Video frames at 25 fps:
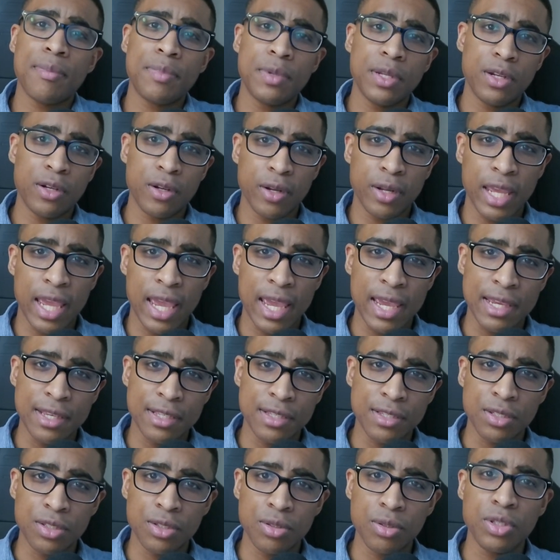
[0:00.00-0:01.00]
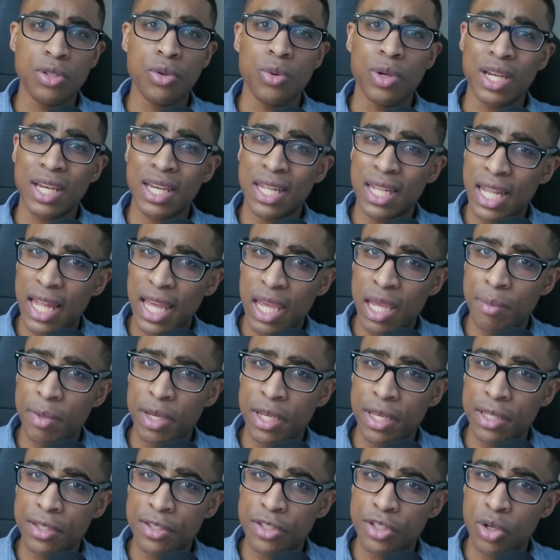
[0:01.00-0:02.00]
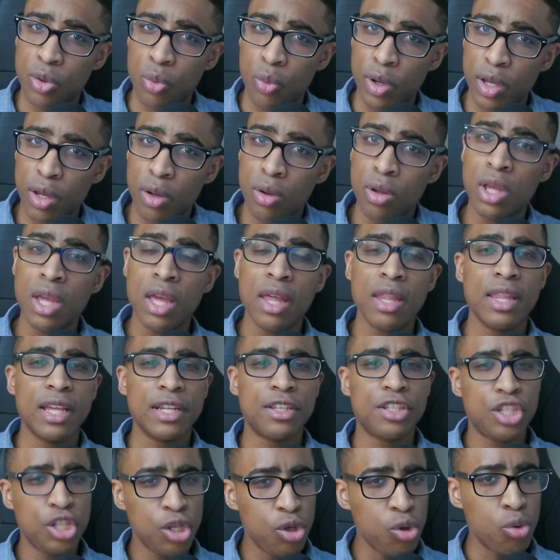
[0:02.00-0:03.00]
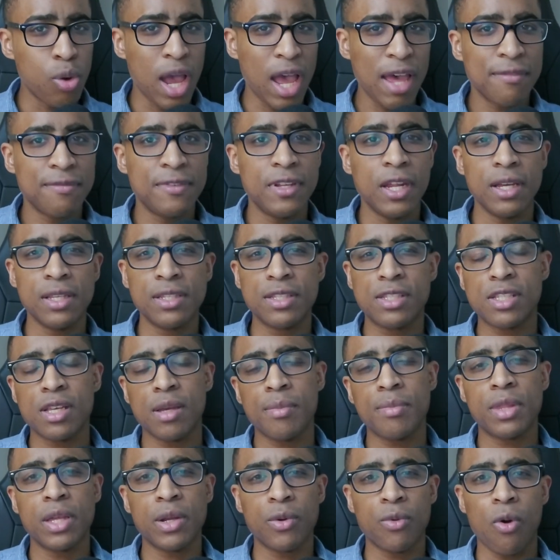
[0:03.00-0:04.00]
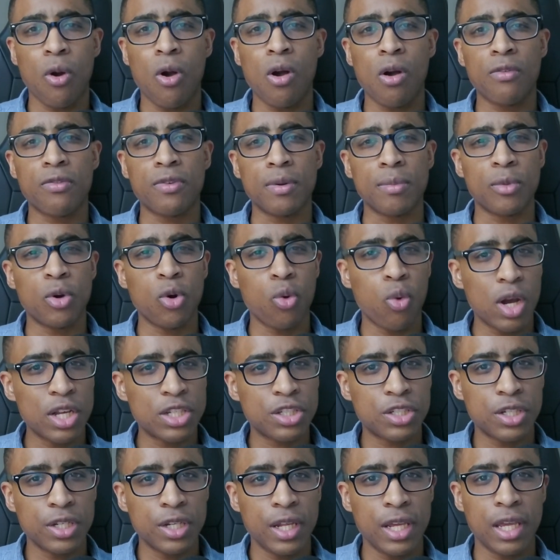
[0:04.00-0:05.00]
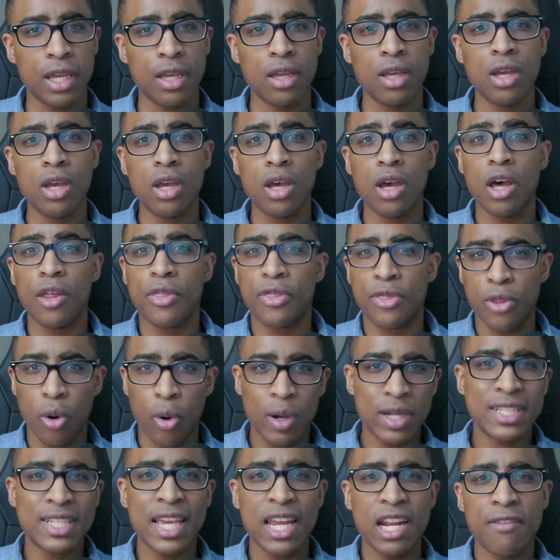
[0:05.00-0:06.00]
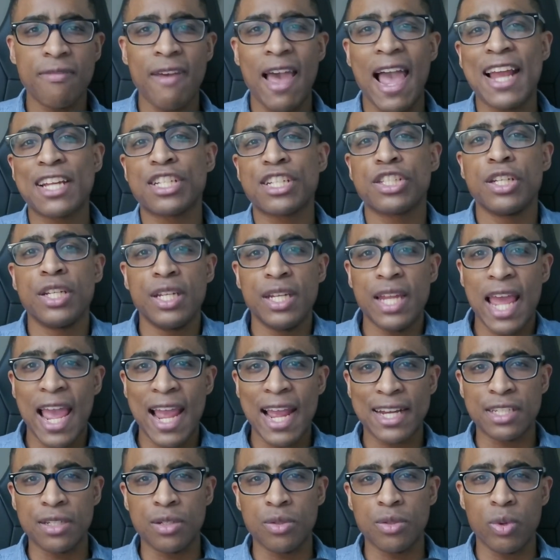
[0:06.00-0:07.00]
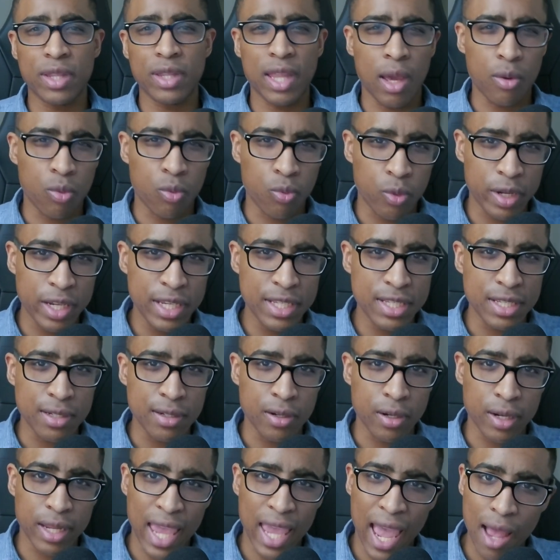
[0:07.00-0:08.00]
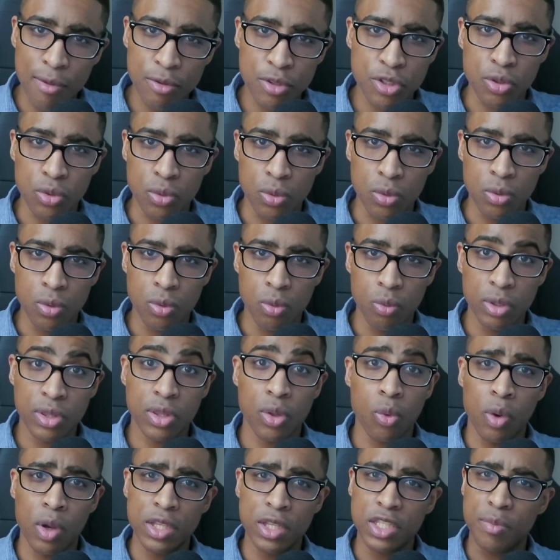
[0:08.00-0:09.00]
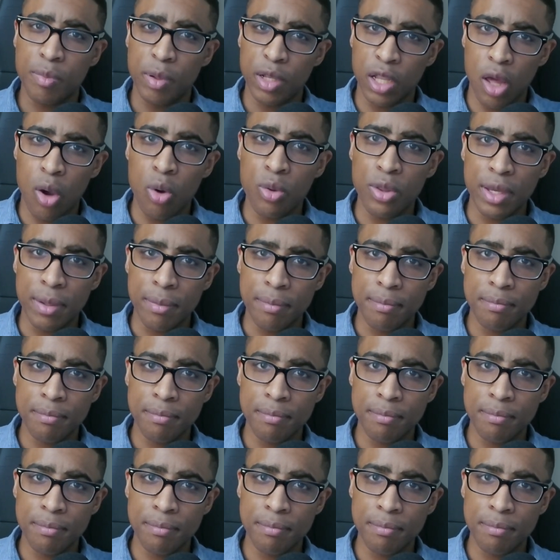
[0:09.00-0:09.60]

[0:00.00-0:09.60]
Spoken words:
in her gaze until you acclaim against your will that you have done something wrong, from questioning authoritative action enacted without reason or counsel with the ones below them.